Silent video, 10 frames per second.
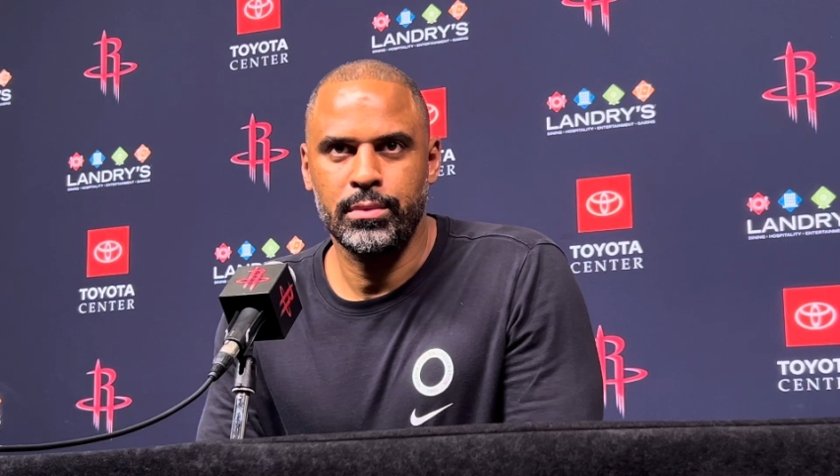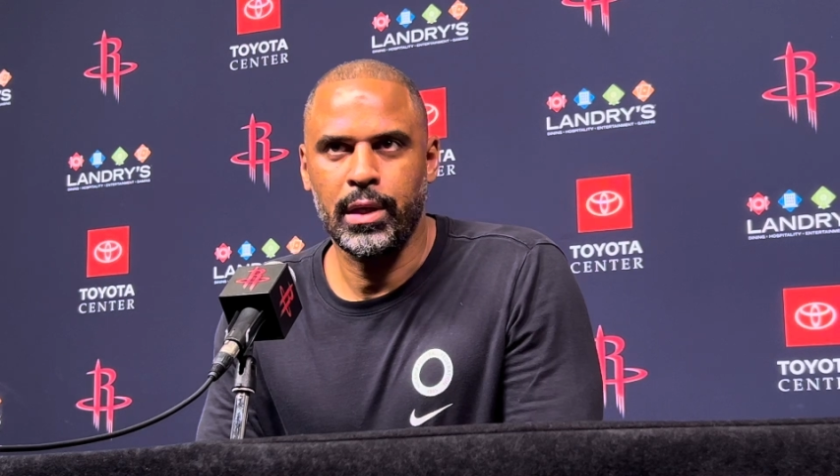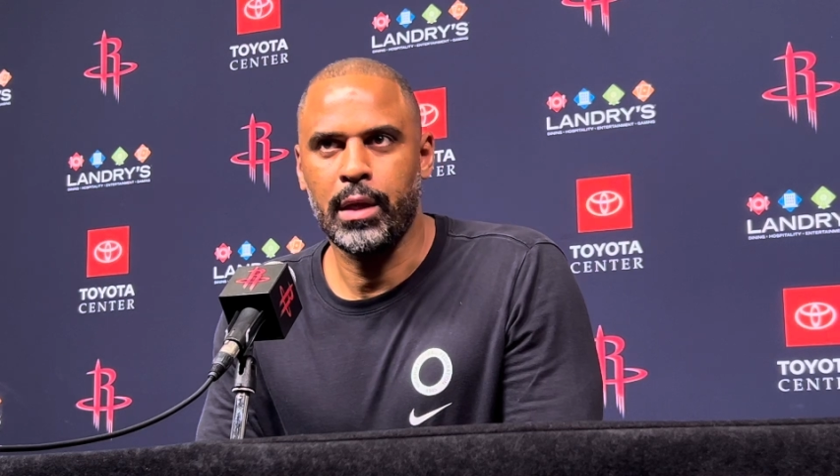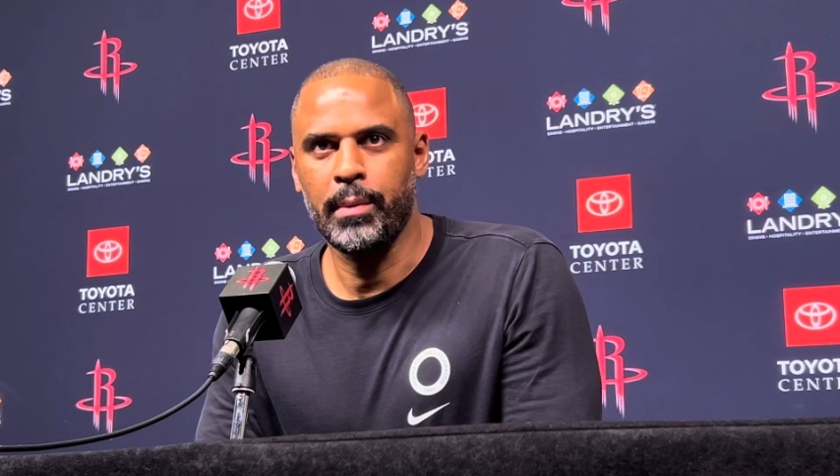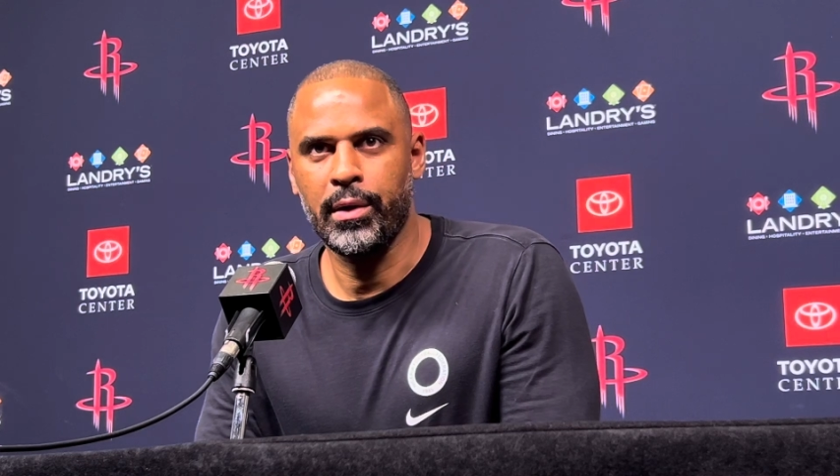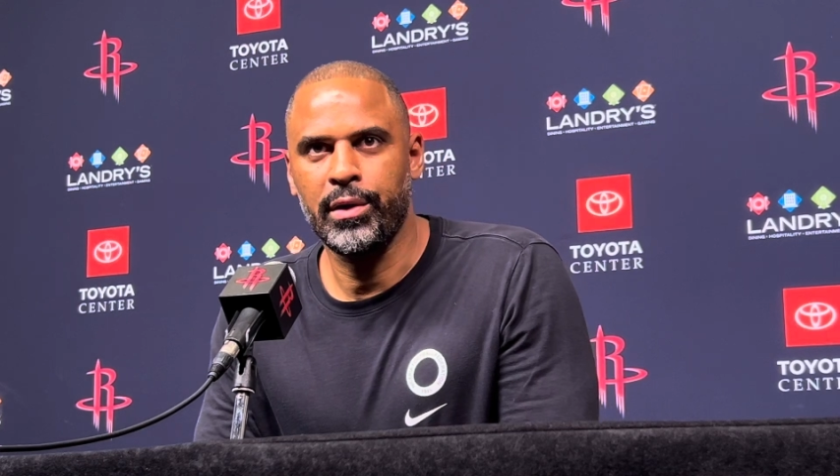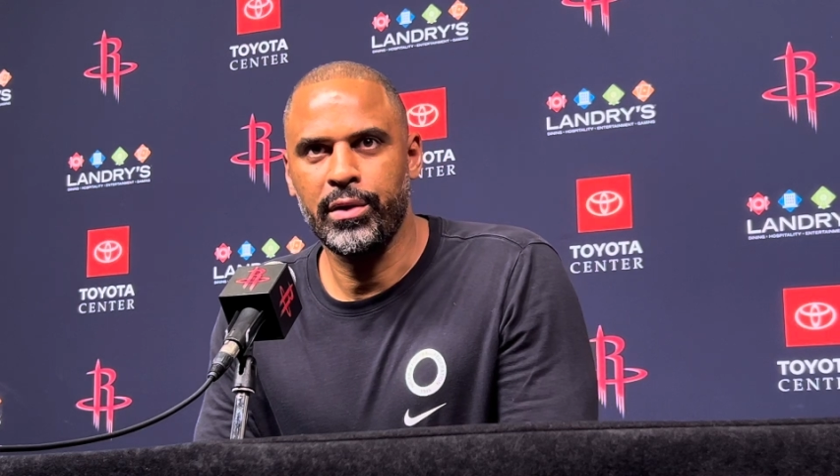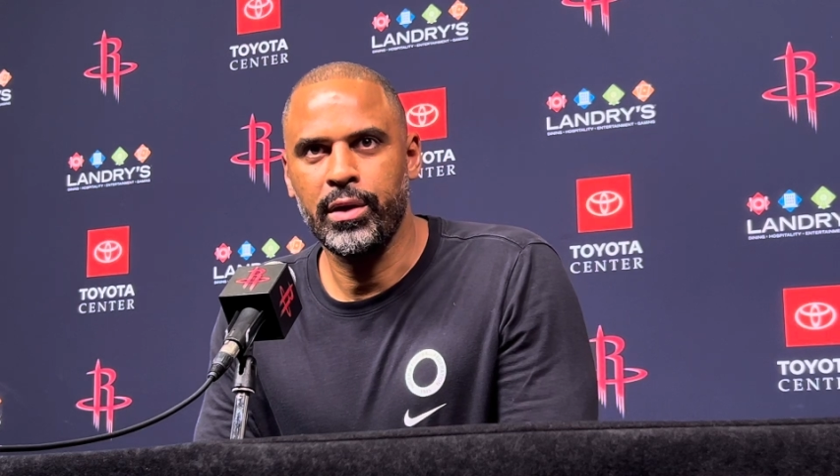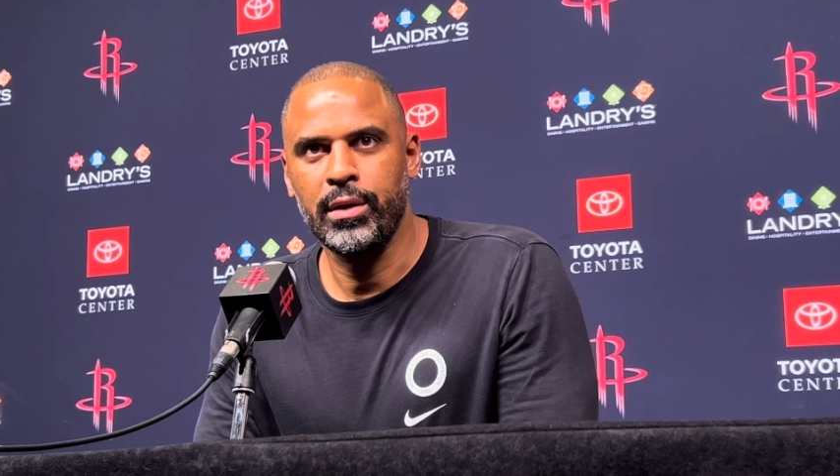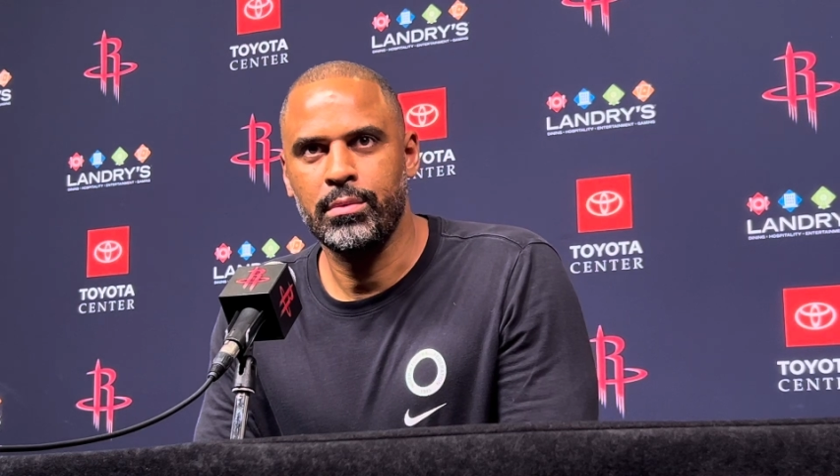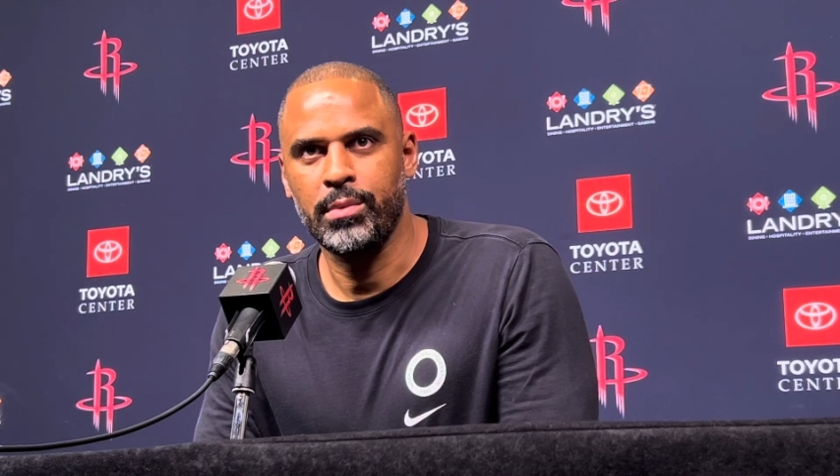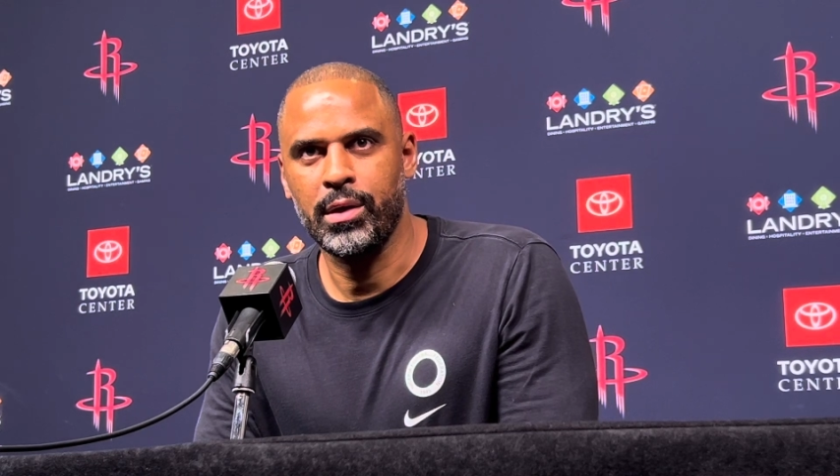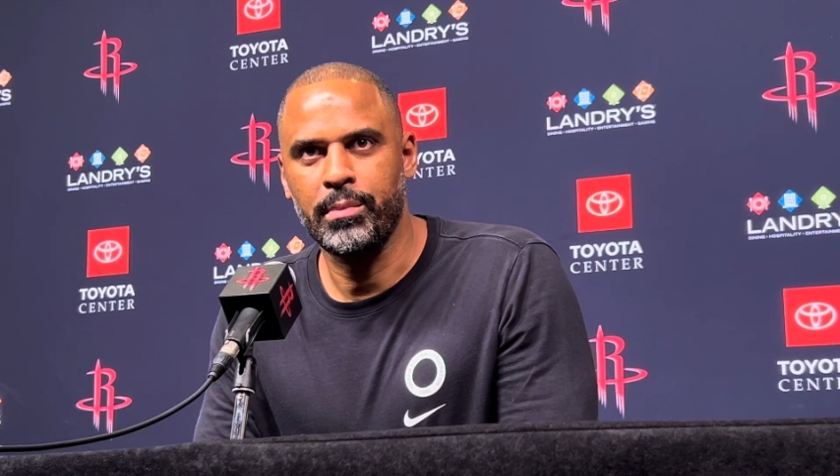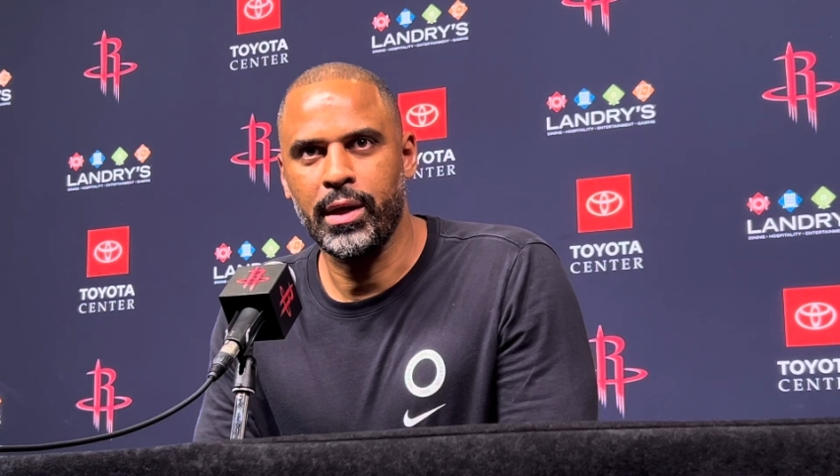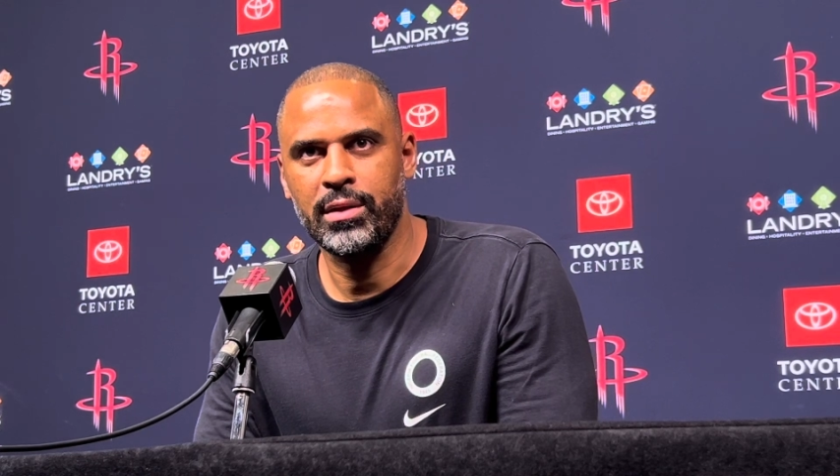got him out early, brought him back